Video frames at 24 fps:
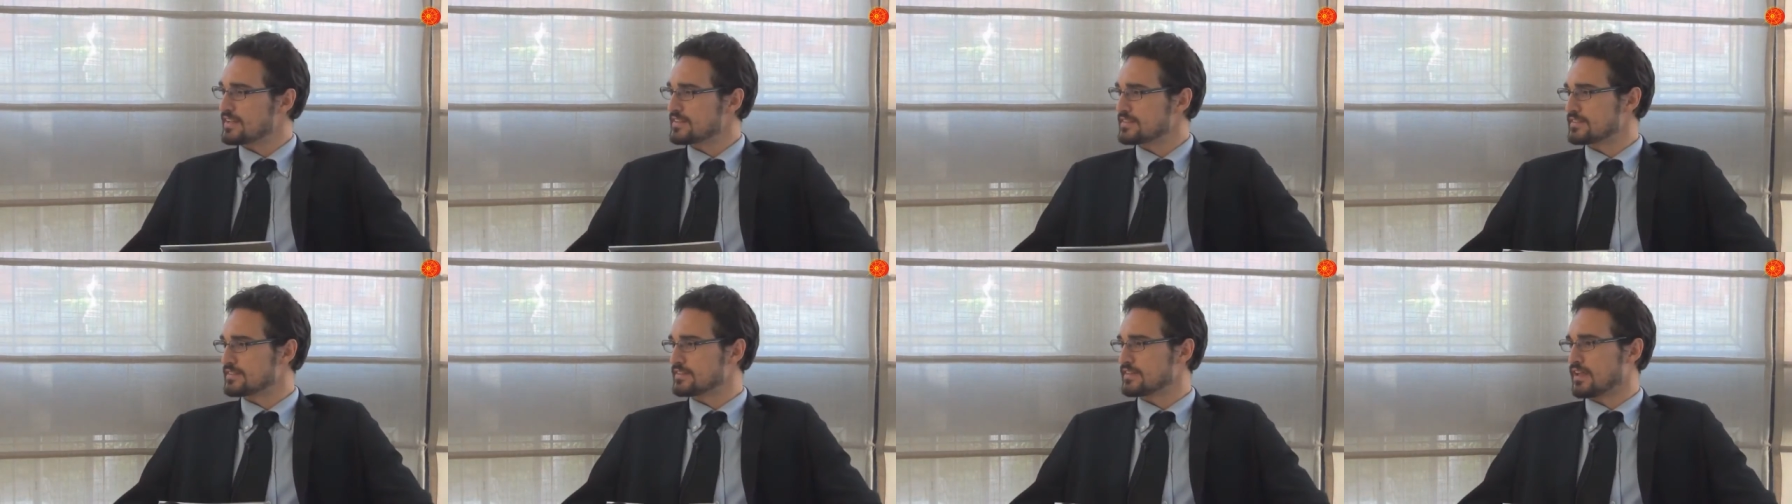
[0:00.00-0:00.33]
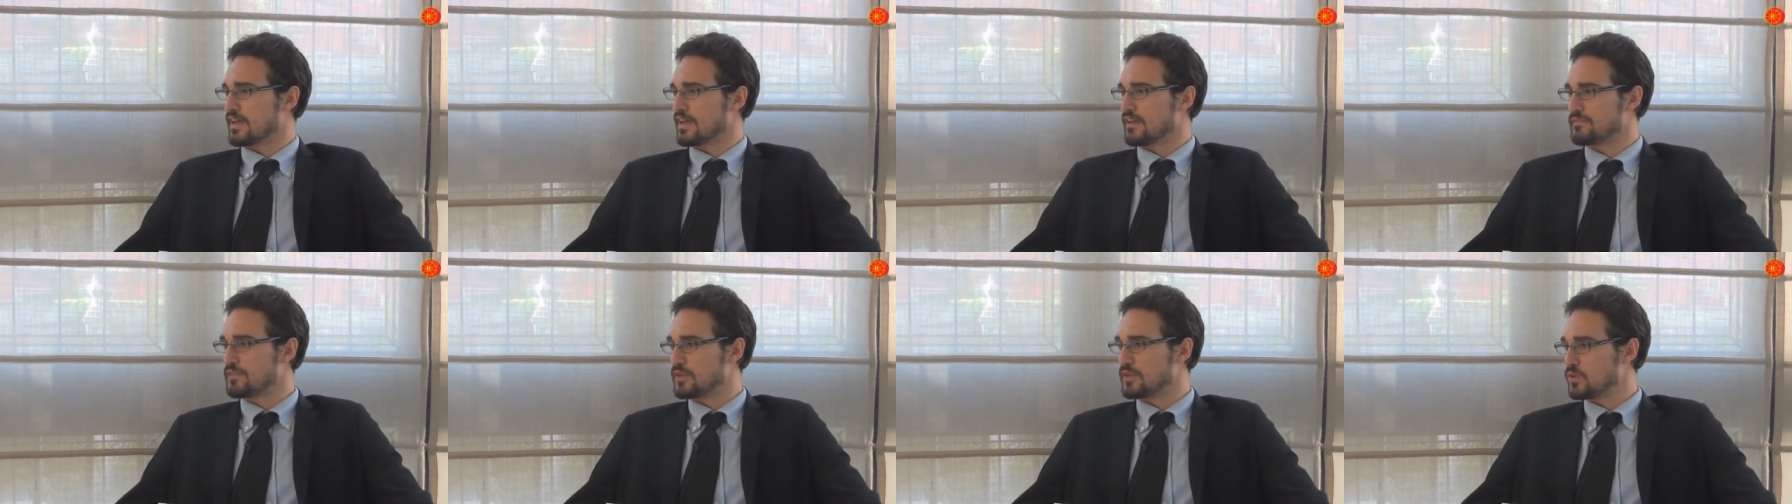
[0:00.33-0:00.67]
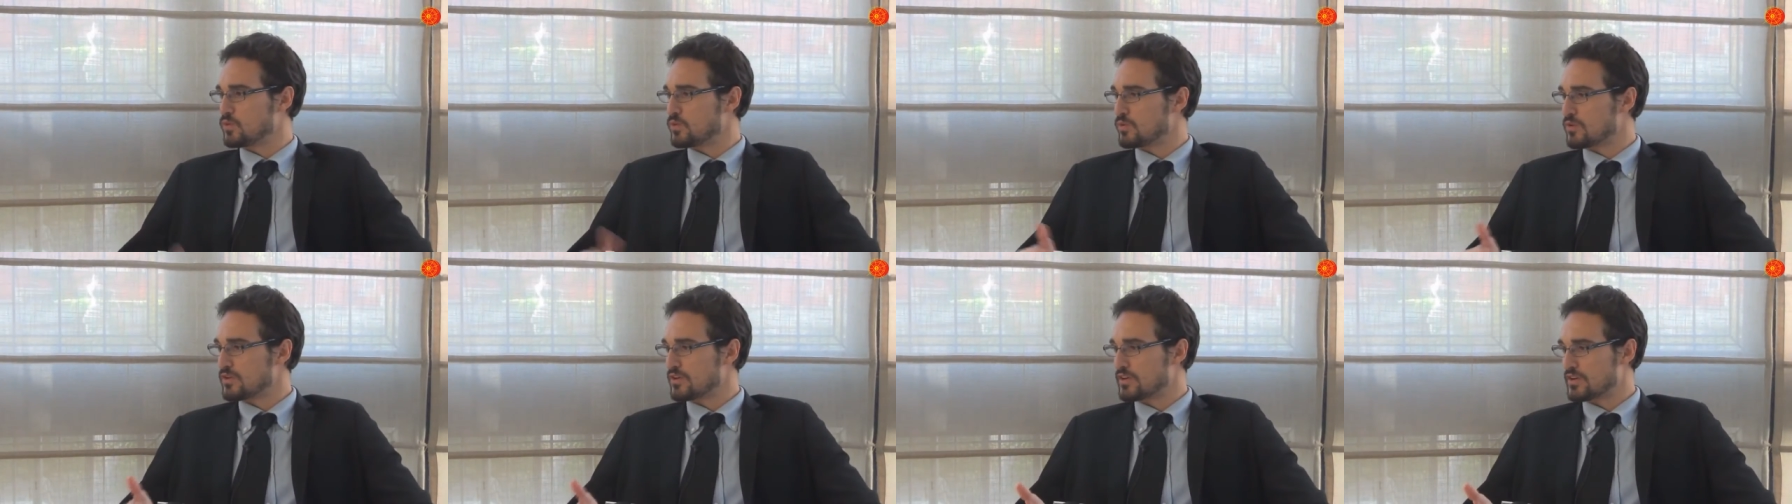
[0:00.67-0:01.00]
us a
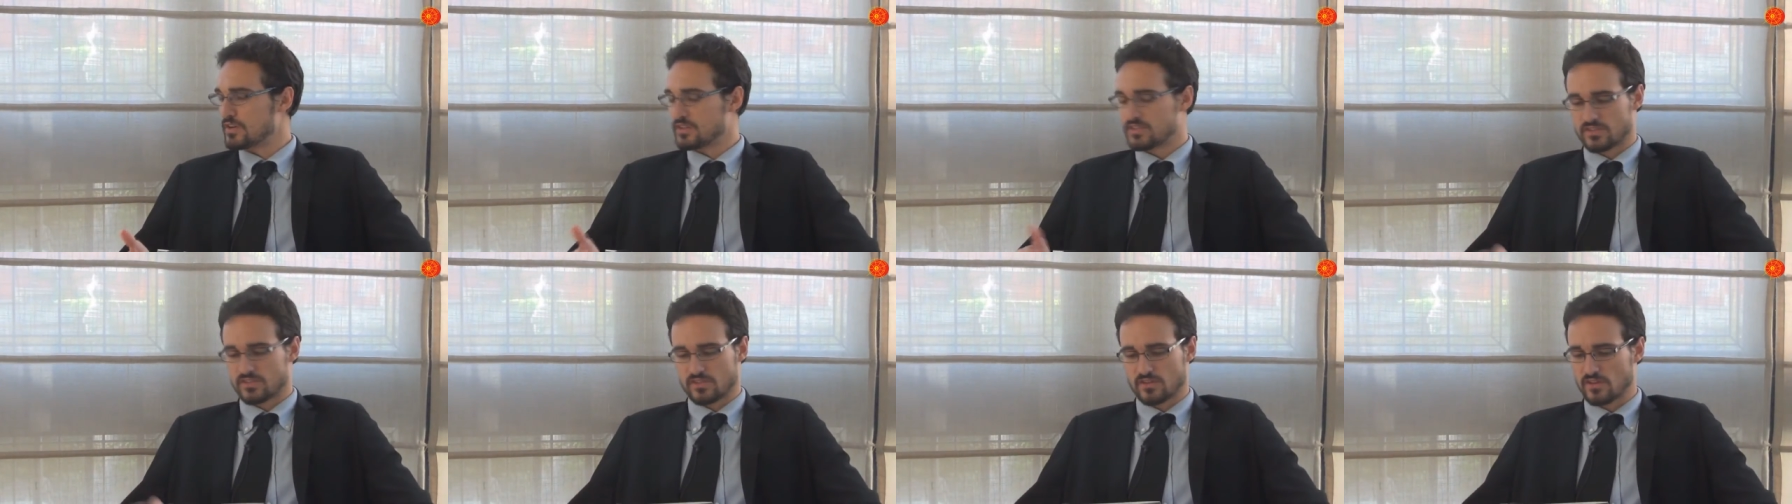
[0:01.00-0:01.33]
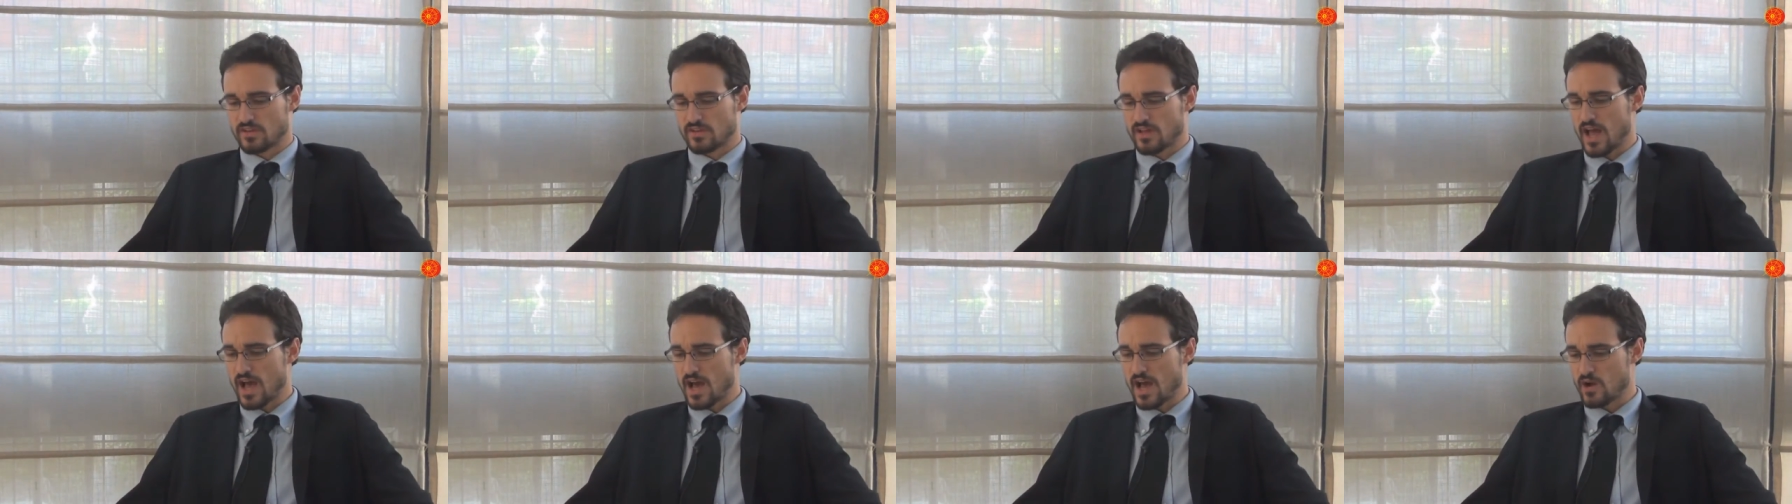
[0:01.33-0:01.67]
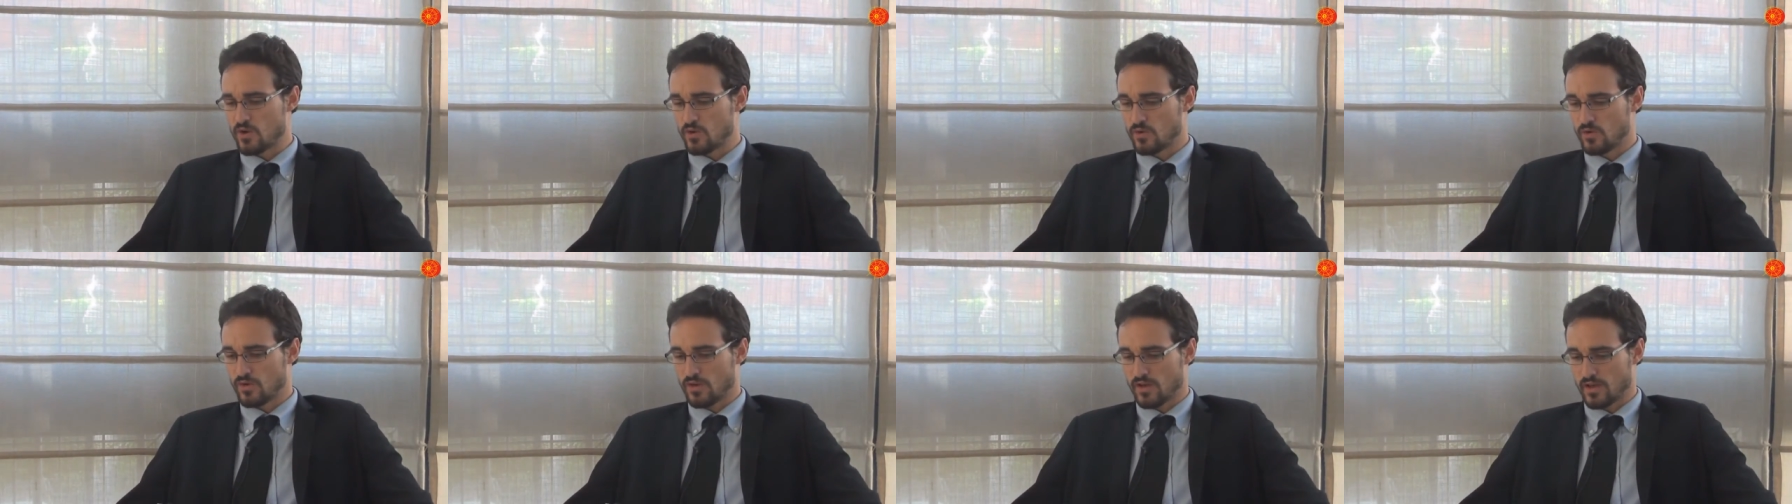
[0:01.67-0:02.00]
few words on
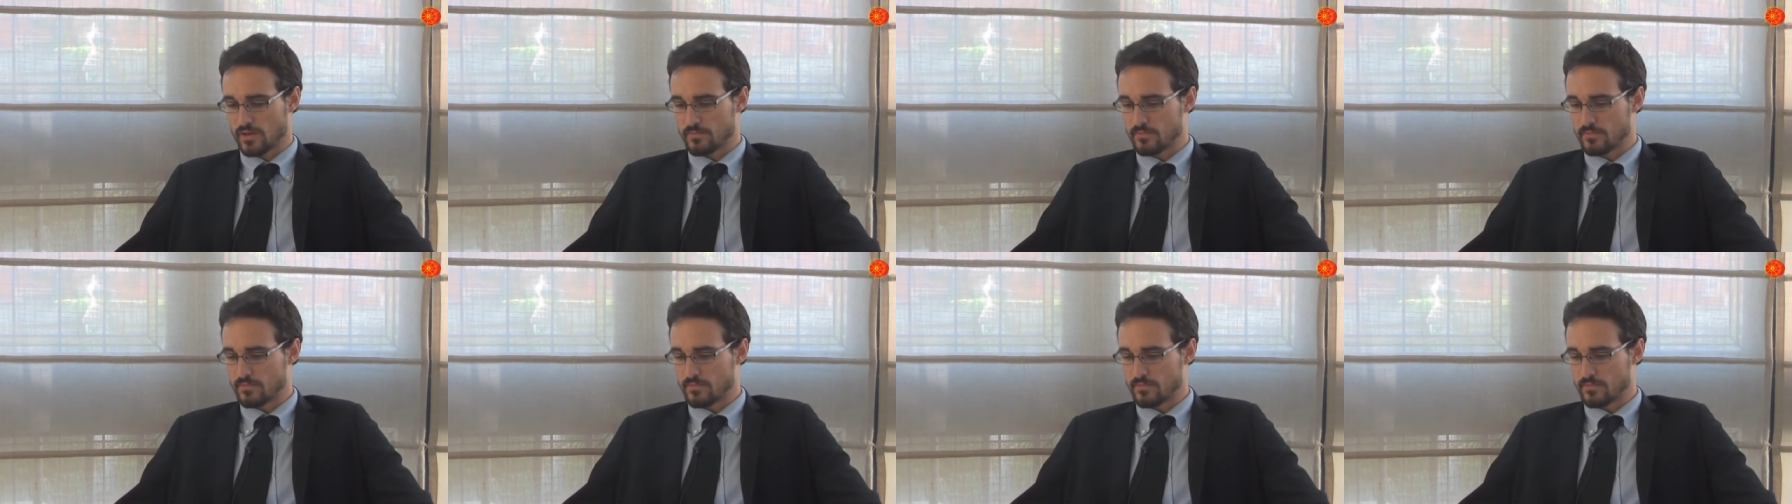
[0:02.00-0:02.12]
how